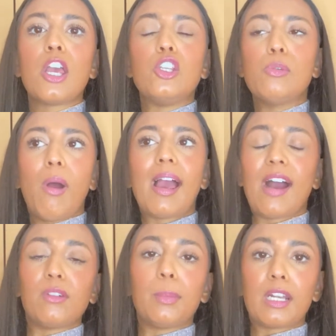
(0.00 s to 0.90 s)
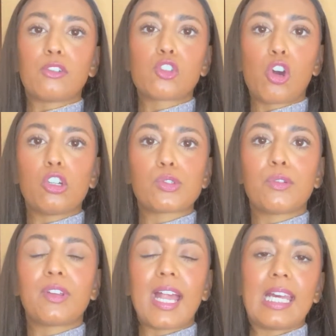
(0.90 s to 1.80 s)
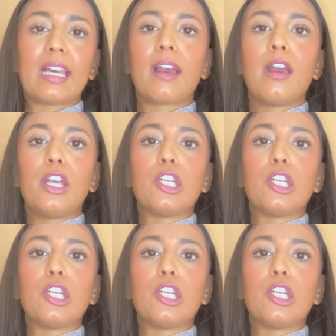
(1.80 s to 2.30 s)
you might have a better chance of getting,